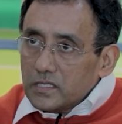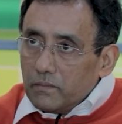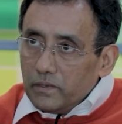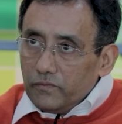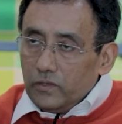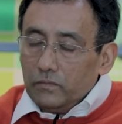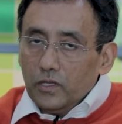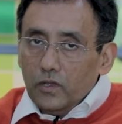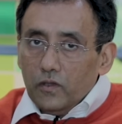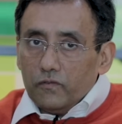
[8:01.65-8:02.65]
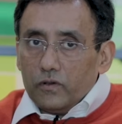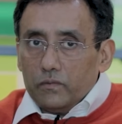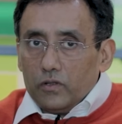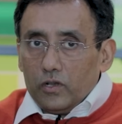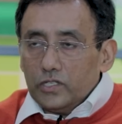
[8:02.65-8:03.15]
is coming from
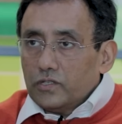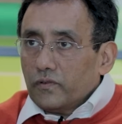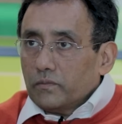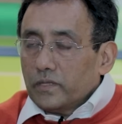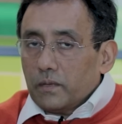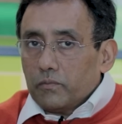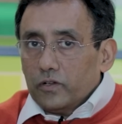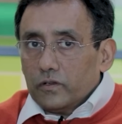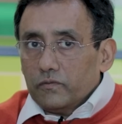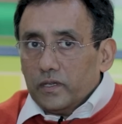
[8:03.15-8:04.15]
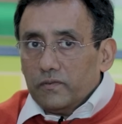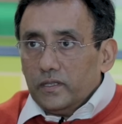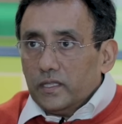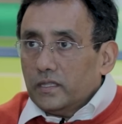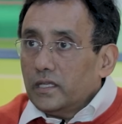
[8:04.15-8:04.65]
knowledge. From that point of view, I
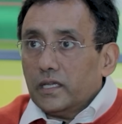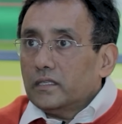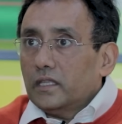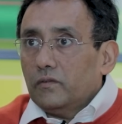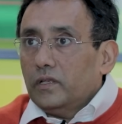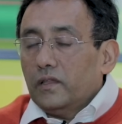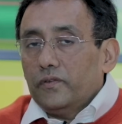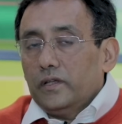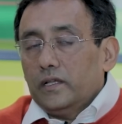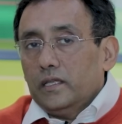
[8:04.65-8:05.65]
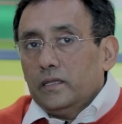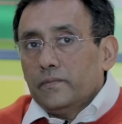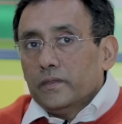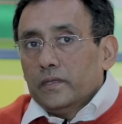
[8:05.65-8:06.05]
feel that they will definitely